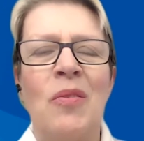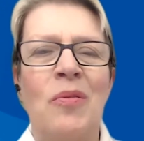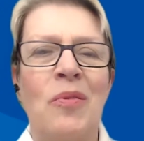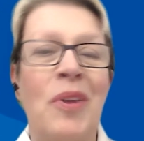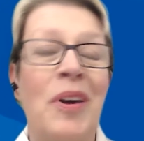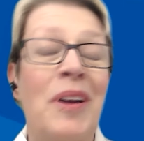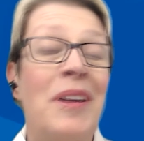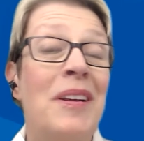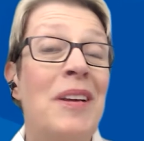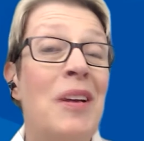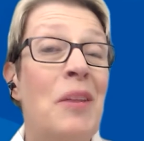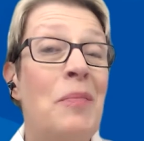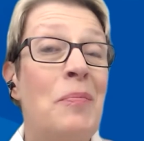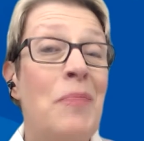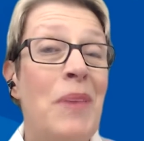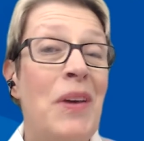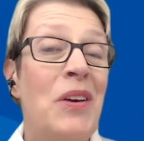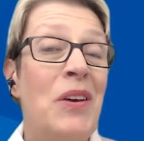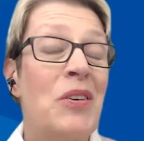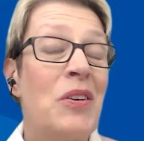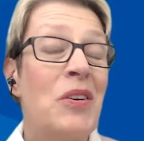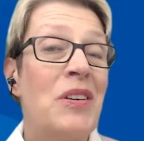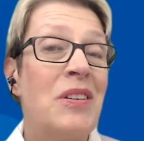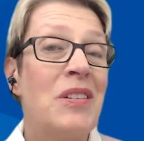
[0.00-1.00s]
Wouldn't it
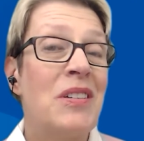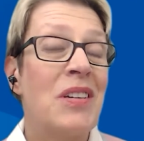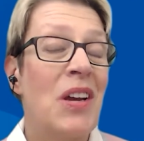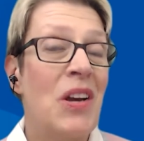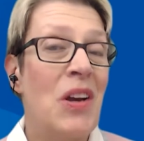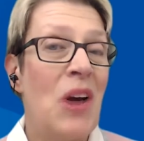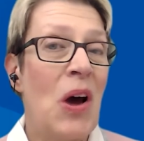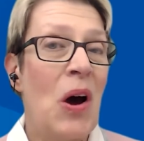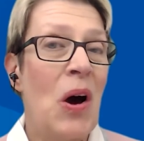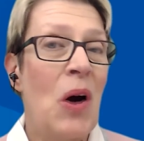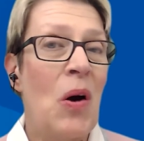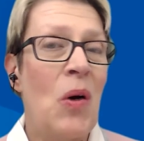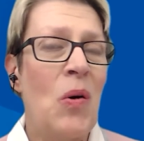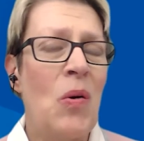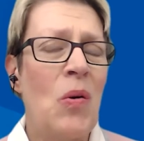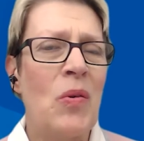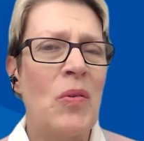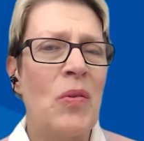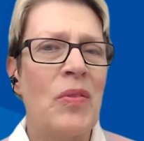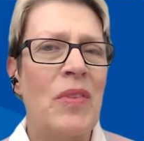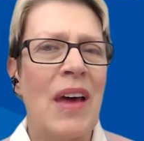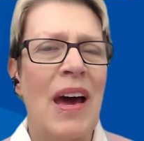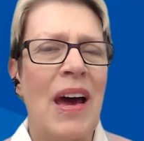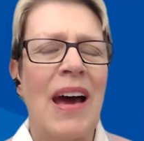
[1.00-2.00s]
be good to
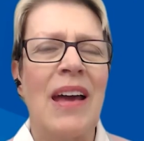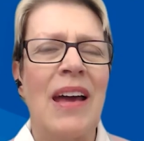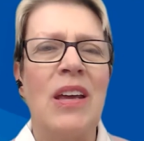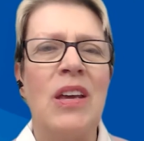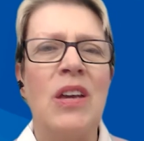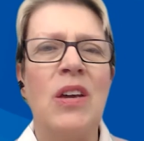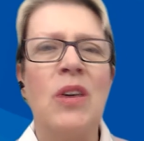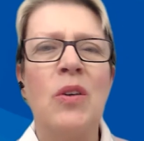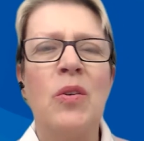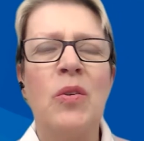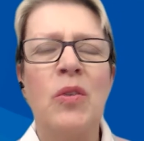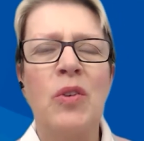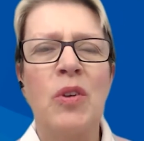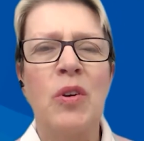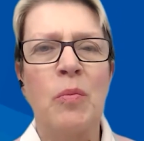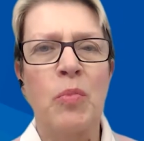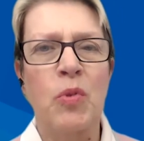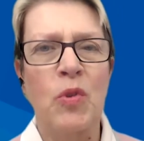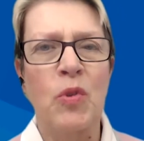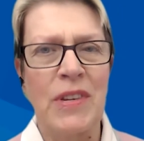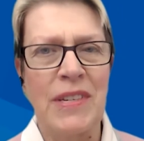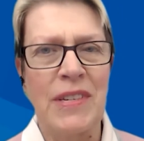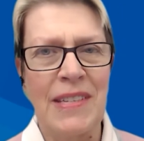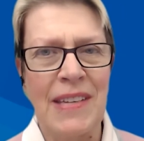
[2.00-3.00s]
know that you could
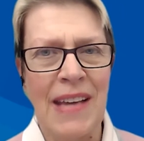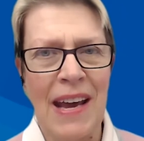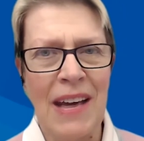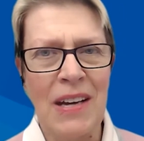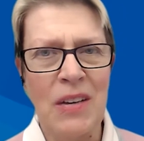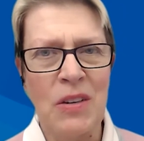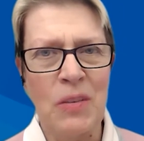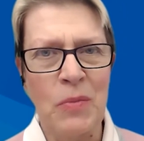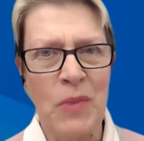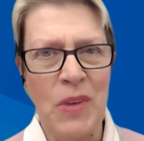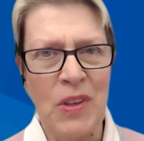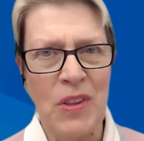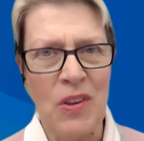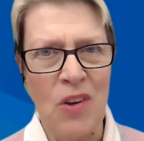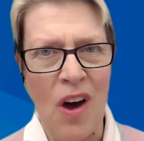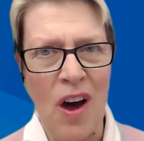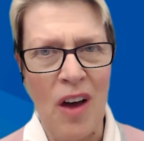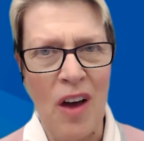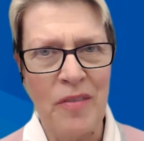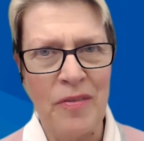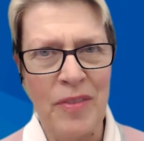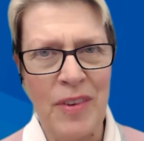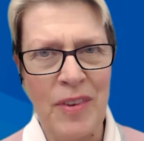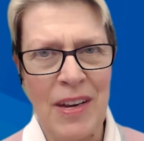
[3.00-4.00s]
present with
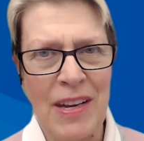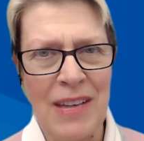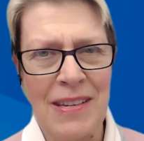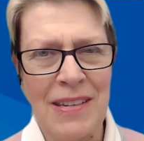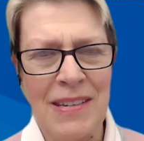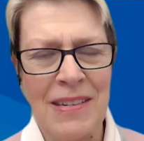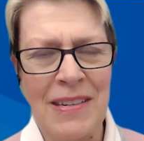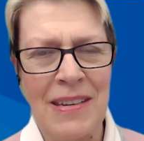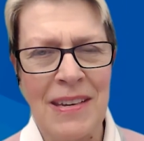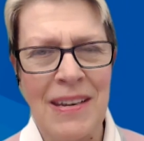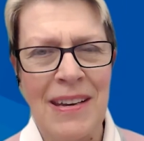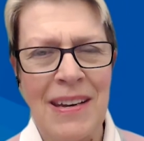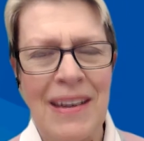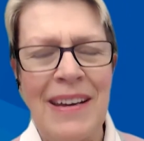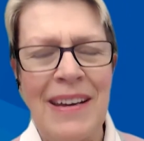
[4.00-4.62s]
confidence,